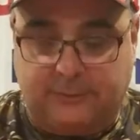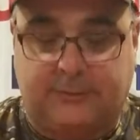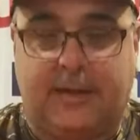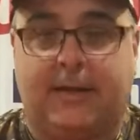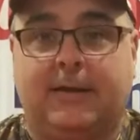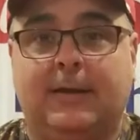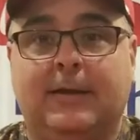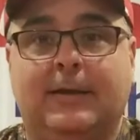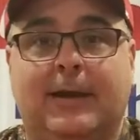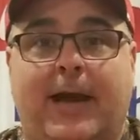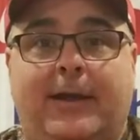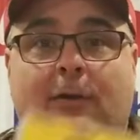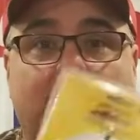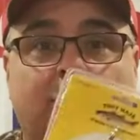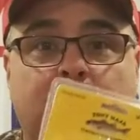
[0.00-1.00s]
thing.
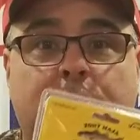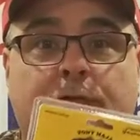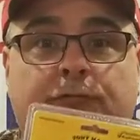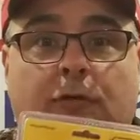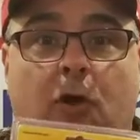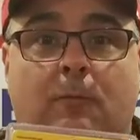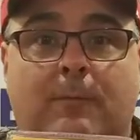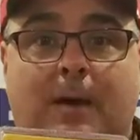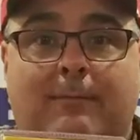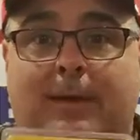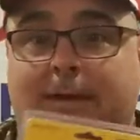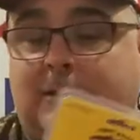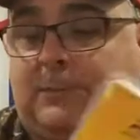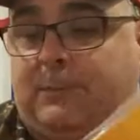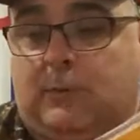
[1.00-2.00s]
I don't use chrome on
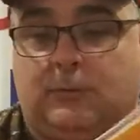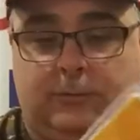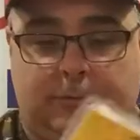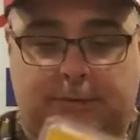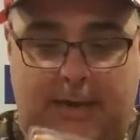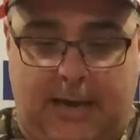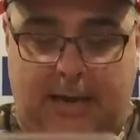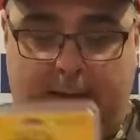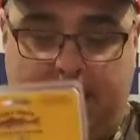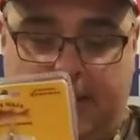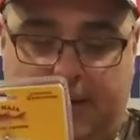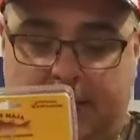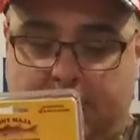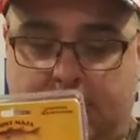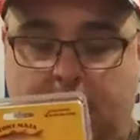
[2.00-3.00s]
my spoons.
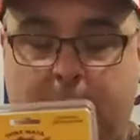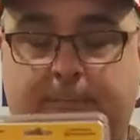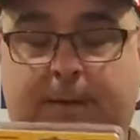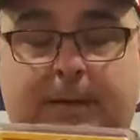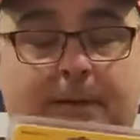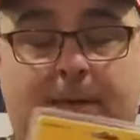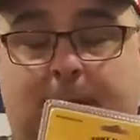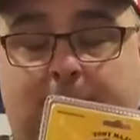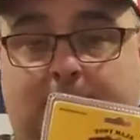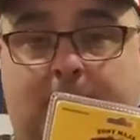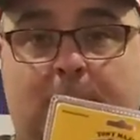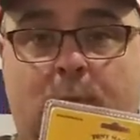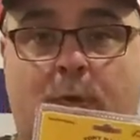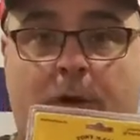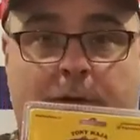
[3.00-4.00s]
I don't know, but
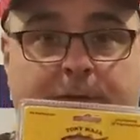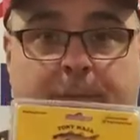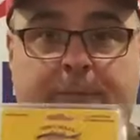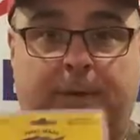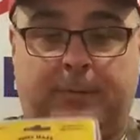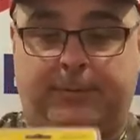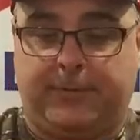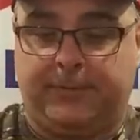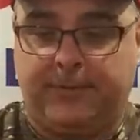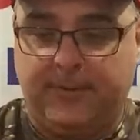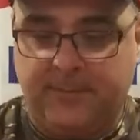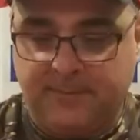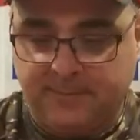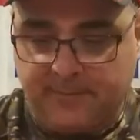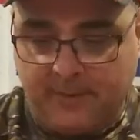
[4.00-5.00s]
it works for people.
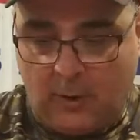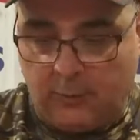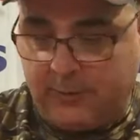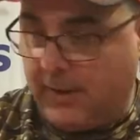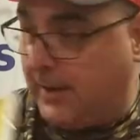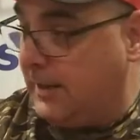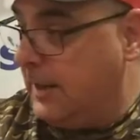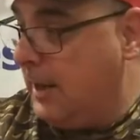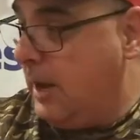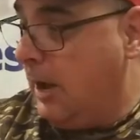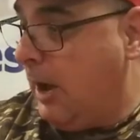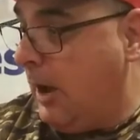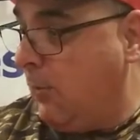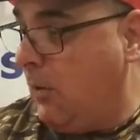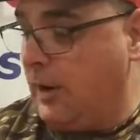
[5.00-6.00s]
Okay,
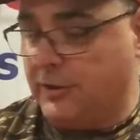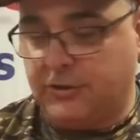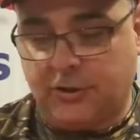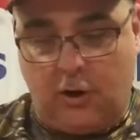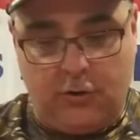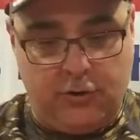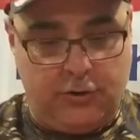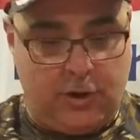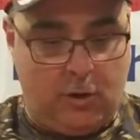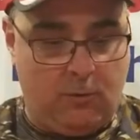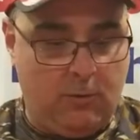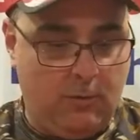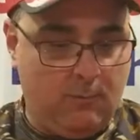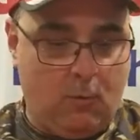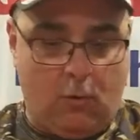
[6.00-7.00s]
I want to show you,
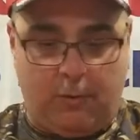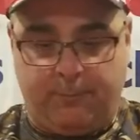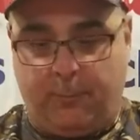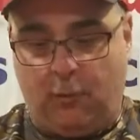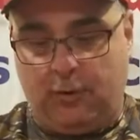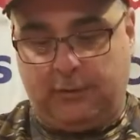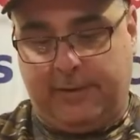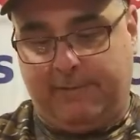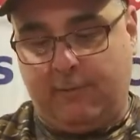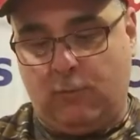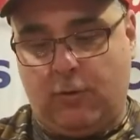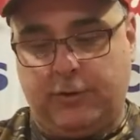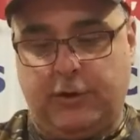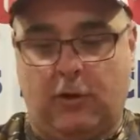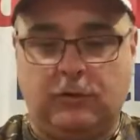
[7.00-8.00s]
though, more importantly,
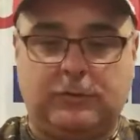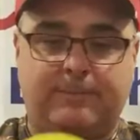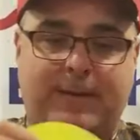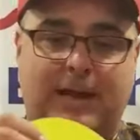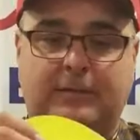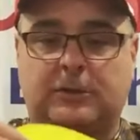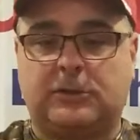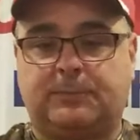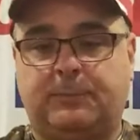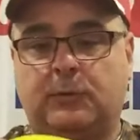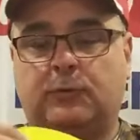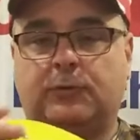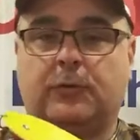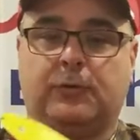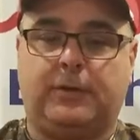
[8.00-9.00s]
everyone knows about the
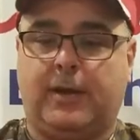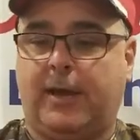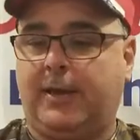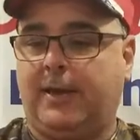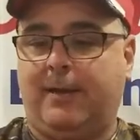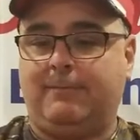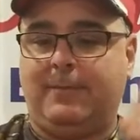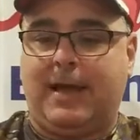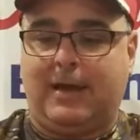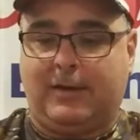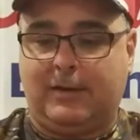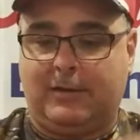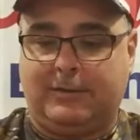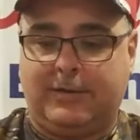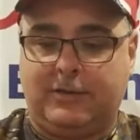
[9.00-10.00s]
spoon, okay? I'm not
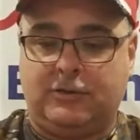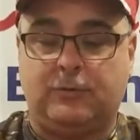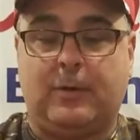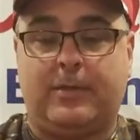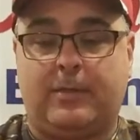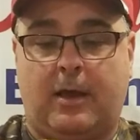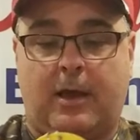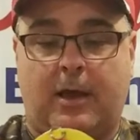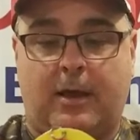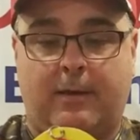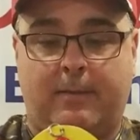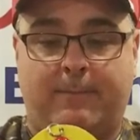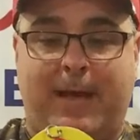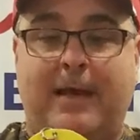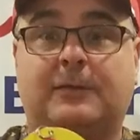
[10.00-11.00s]
going to teach you
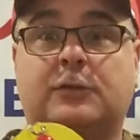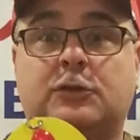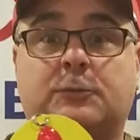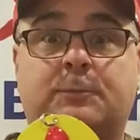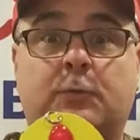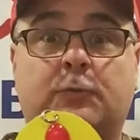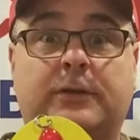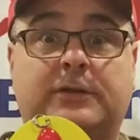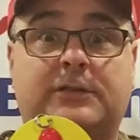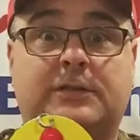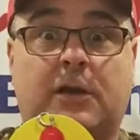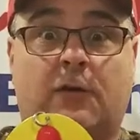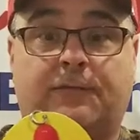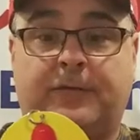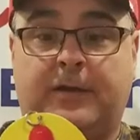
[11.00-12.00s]
about the spoon
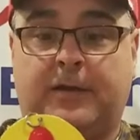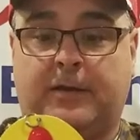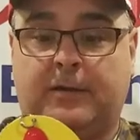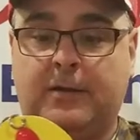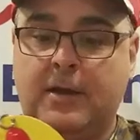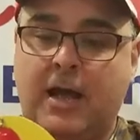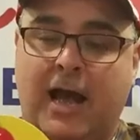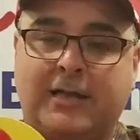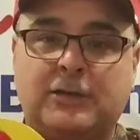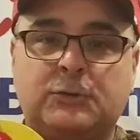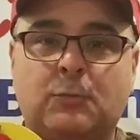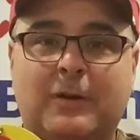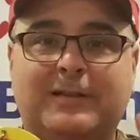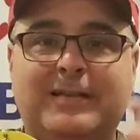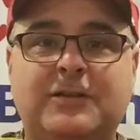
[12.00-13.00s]
itself here. I just
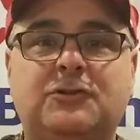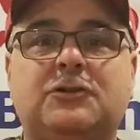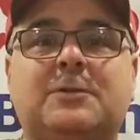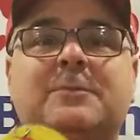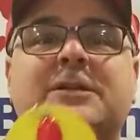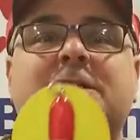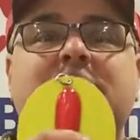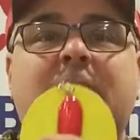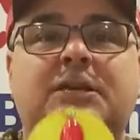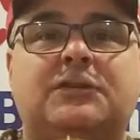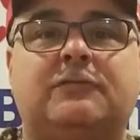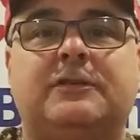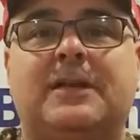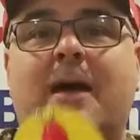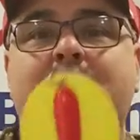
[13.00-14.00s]
want to teach you some
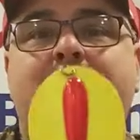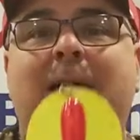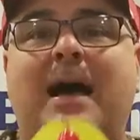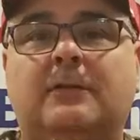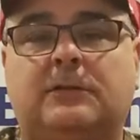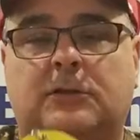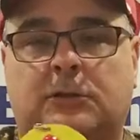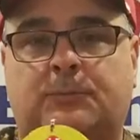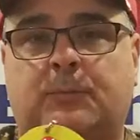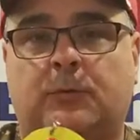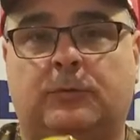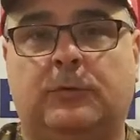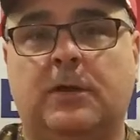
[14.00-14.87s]
accessories about the spoon,